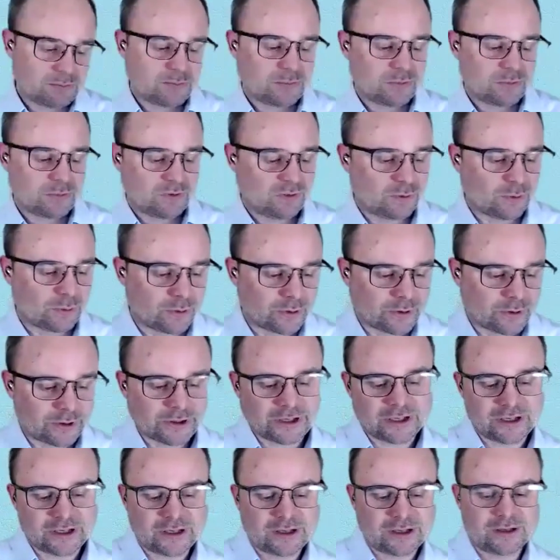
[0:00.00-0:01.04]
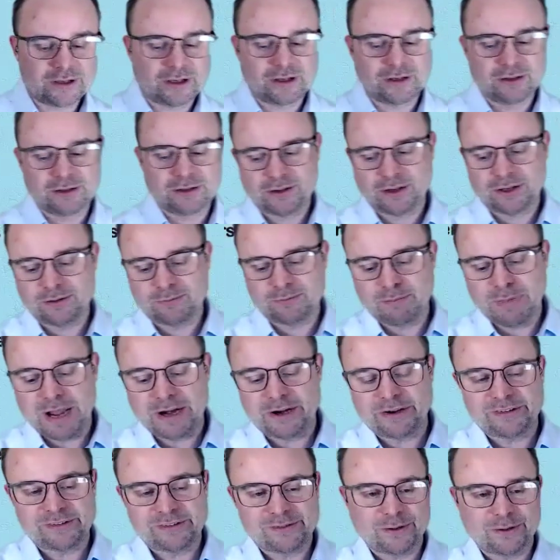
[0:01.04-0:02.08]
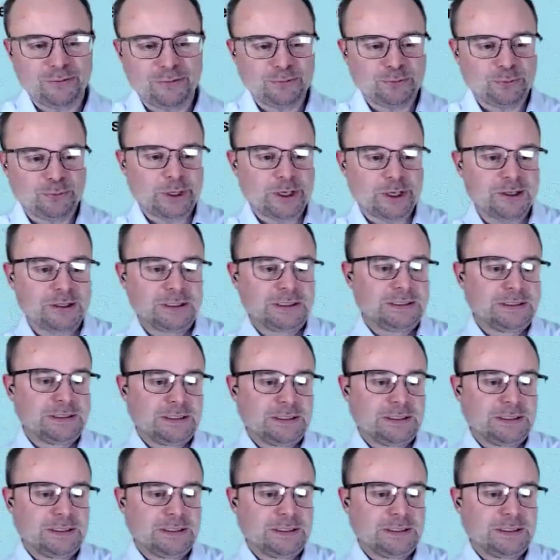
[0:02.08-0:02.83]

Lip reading: store and manage software.